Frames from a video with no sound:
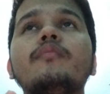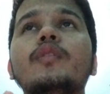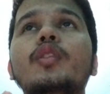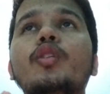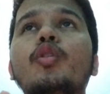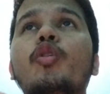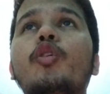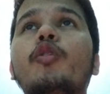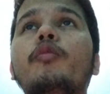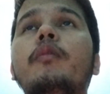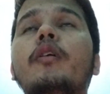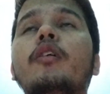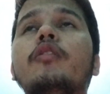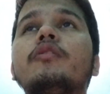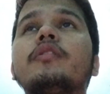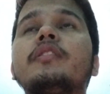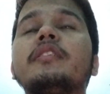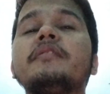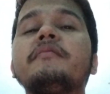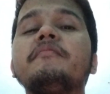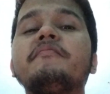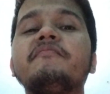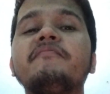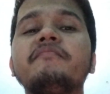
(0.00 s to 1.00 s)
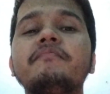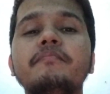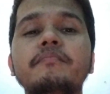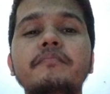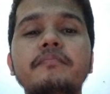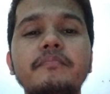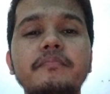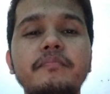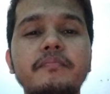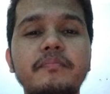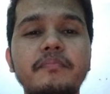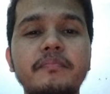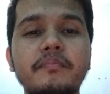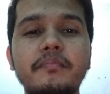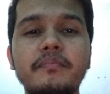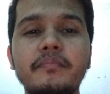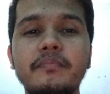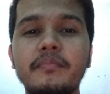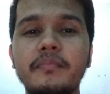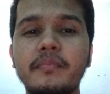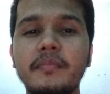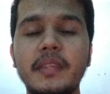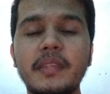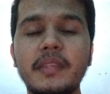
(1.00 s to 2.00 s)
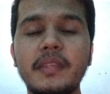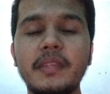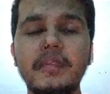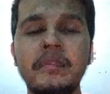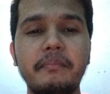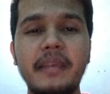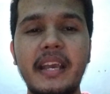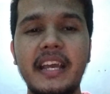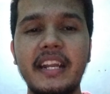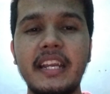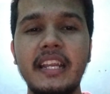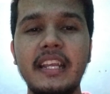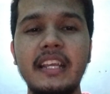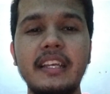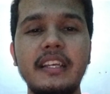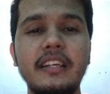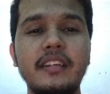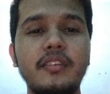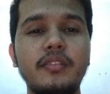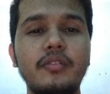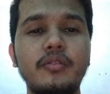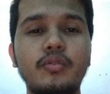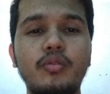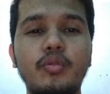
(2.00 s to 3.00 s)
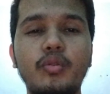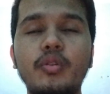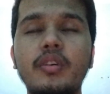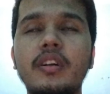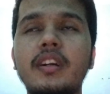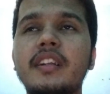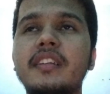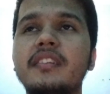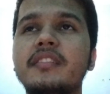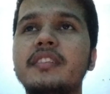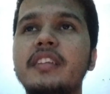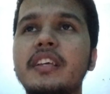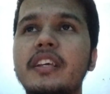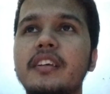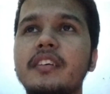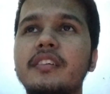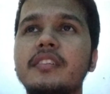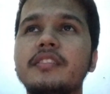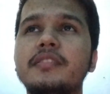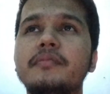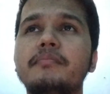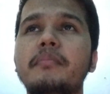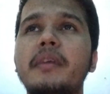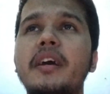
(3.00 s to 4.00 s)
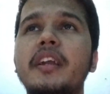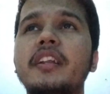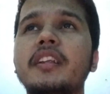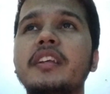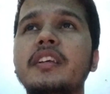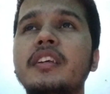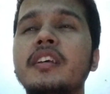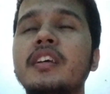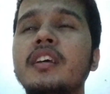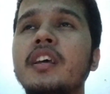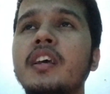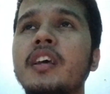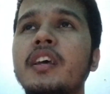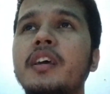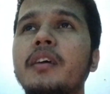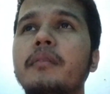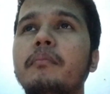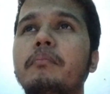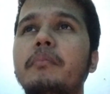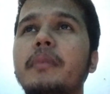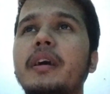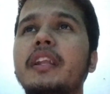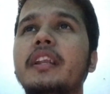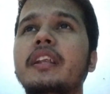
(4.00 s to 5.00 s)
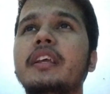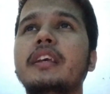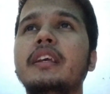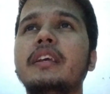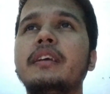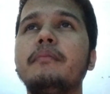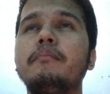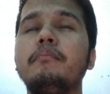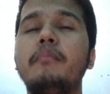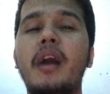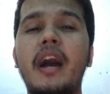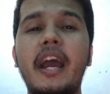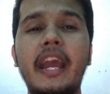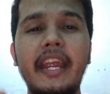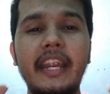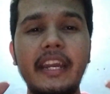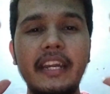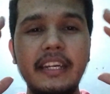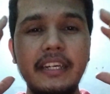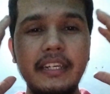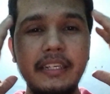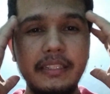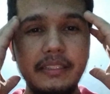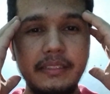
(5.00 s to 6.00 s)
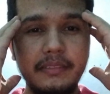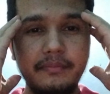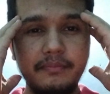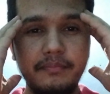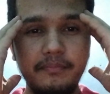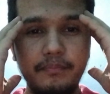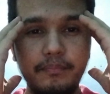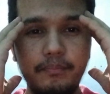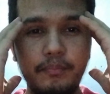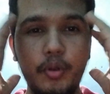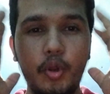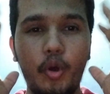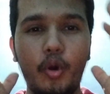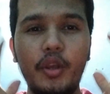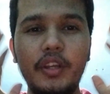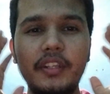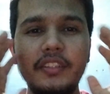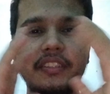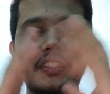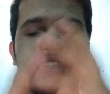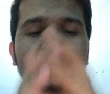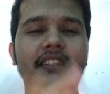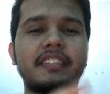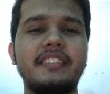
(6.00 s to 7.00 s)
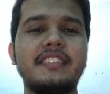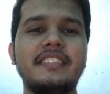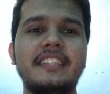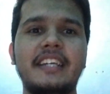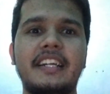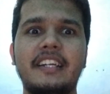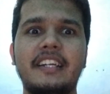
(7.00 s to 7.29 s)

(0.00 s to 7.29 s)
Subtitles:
know about the many good things, many mind blowing things